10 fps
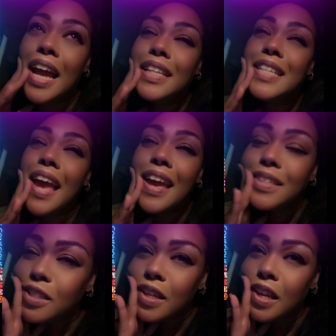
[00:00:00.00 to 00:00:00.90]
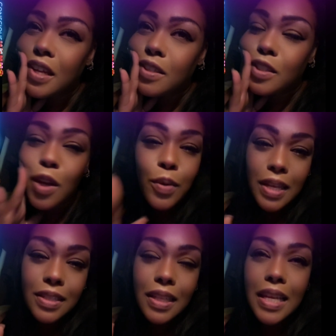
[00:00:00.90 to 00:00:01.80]
detach so
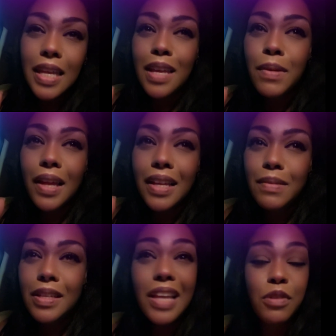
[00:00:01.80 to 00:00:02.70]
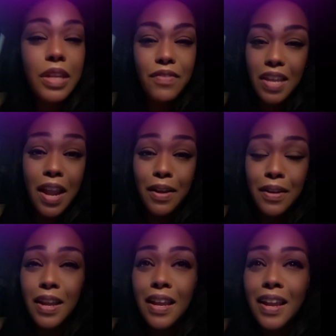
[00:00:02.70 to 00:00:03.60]
easily, and they be like, man, it's like you didn't even care.
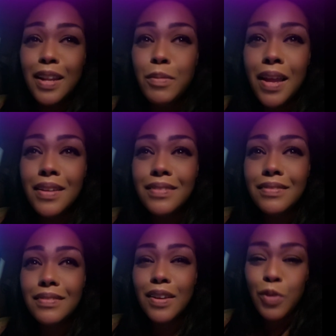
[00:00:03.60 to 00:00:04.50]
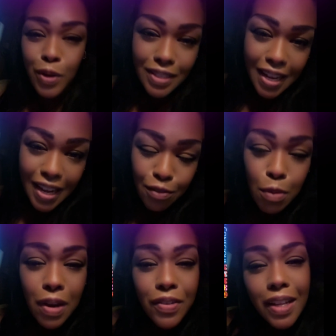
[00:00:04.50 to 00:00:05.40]
And I'm like, of course I care.
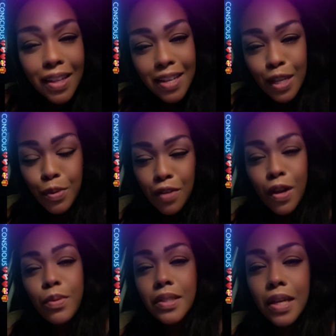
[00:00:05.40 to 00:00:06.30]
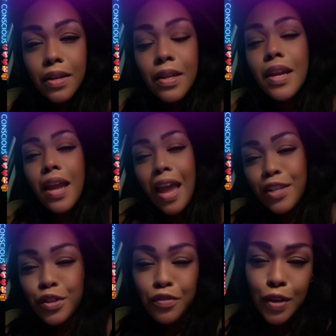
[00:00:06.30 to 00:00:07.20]
Remember everything that I did whenever I was there? As
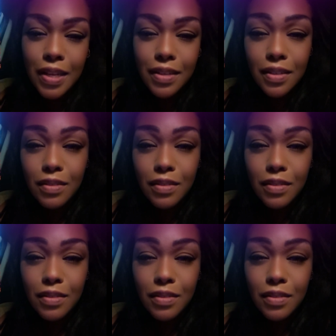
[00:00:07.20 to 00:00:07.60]
your friend,